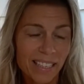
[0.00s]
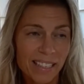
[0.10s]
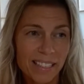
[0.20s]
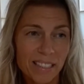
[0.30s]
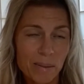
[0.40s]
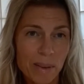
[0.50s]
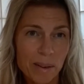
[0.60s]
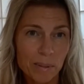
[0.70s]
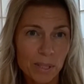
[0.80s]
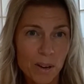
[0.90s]
And to be
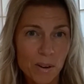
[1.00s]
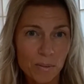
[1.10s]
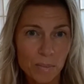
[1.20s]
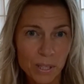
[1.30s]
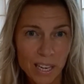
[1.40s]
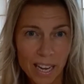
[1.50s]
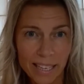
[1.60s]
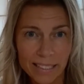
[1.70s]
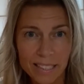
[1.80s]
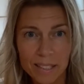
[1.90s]
able to hold more
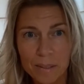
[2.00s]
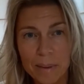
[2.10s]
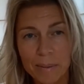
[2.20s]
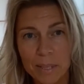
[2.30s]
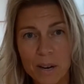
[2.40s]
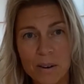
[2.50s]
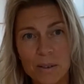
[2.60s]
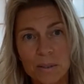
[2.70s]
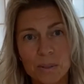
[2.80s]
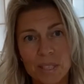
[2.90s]
light, to be able to
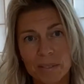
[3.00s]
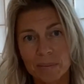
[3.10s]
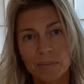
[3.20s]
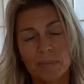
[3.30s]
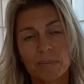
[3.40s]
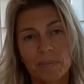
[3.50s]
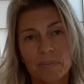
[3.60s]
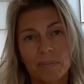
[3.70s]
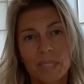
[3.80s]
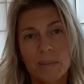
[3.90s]
hold
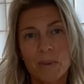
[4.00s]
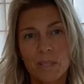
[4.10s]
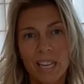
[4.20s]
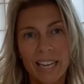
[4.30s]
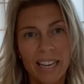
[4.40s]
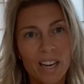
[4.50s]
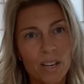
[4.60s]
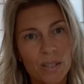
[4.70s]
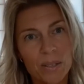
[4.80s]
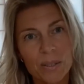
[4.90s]
more light
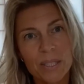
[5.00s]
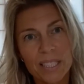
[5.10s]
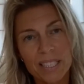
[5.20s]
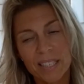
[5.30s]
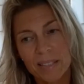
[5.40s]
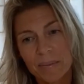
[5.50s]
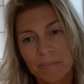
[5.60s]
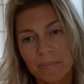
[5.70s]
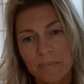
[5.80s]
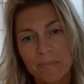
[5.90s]
codes,
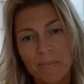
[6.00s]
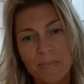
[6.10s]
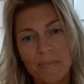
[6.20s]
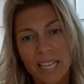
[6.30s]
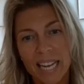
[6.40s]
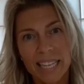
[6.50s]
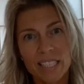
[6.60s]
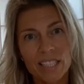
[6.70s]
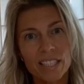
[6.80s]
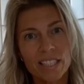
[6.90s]
and
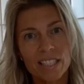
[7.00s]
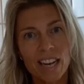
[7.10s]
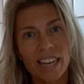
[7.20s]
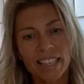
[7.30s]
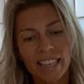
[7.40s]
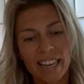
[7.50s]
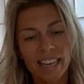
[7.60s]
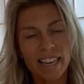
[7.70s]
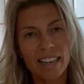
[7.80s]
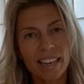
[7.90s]
just to dial
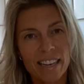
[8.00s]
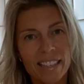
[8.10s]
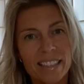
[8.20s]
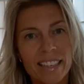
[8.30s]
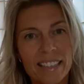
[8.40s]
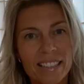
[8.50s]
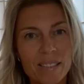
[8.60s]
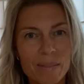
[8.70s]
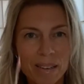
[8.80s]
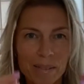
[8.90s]
in. I